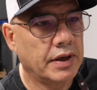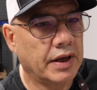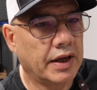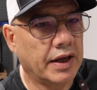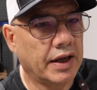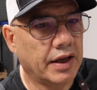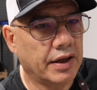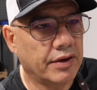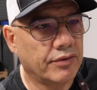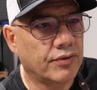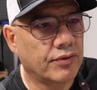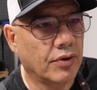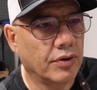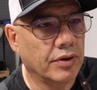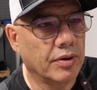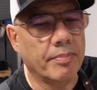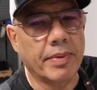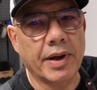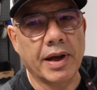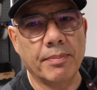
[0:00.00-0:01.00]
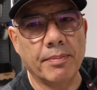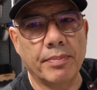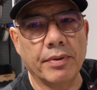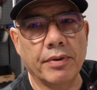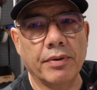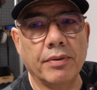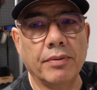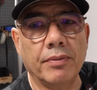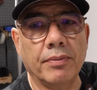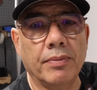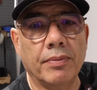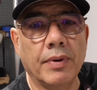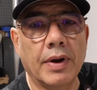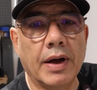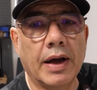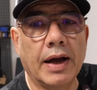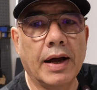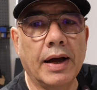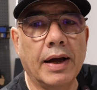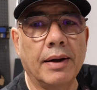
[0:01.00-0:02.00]
is on the
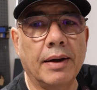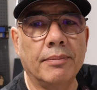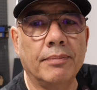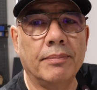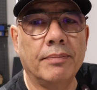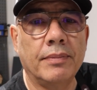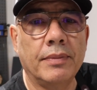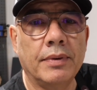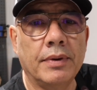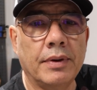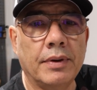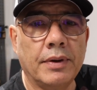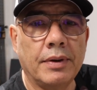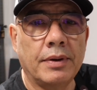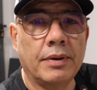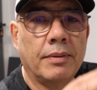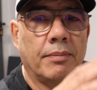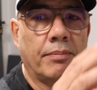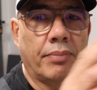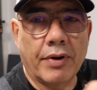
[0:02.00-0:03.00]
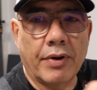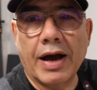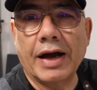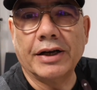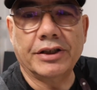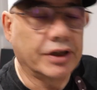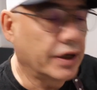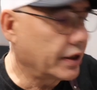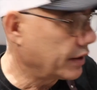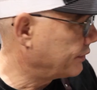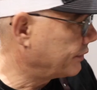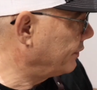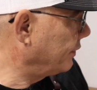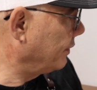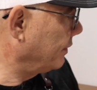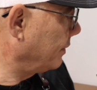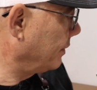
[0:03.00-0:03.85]
Bambu projects.